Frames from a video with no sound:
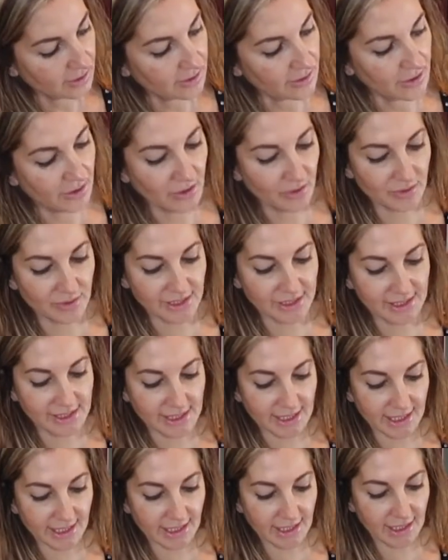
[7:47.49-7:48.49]
Dough is
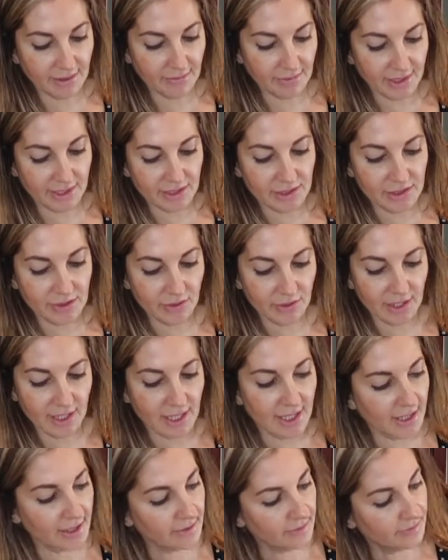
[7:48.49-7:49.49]
sticky, but it's
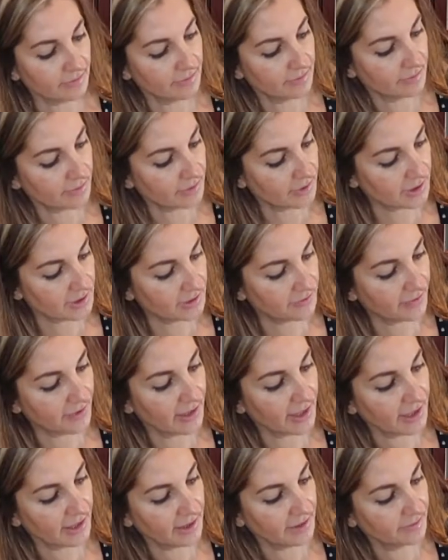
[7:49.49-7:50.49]
okay. It's
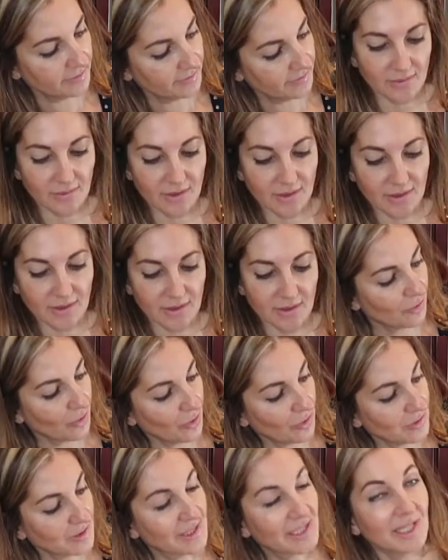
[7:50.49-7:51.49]
fine. The
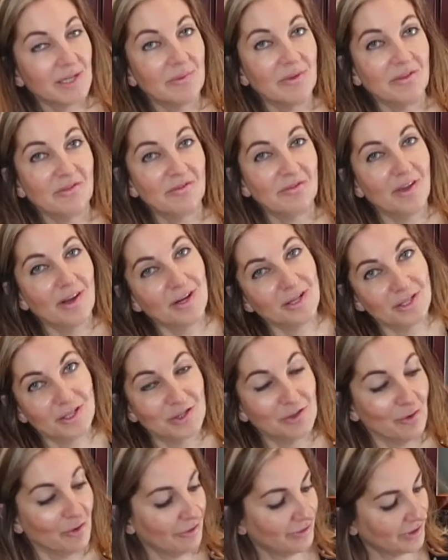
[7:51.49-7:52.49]
roll is gonna be very
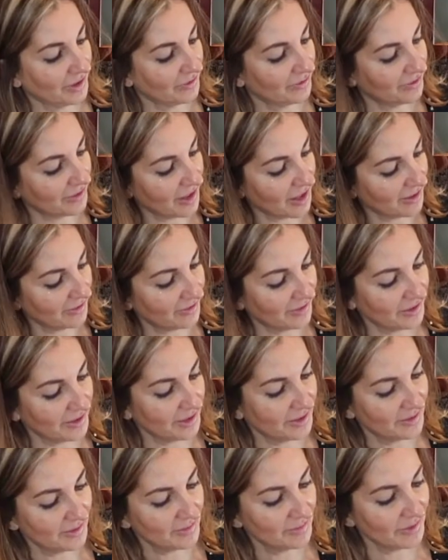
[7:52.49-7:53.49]
soft and fluffy
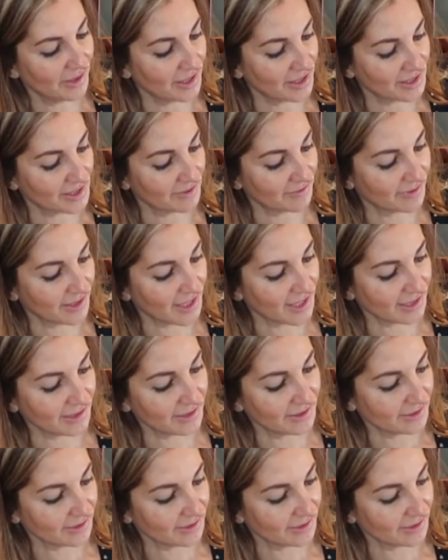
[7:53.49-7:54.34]
because of that.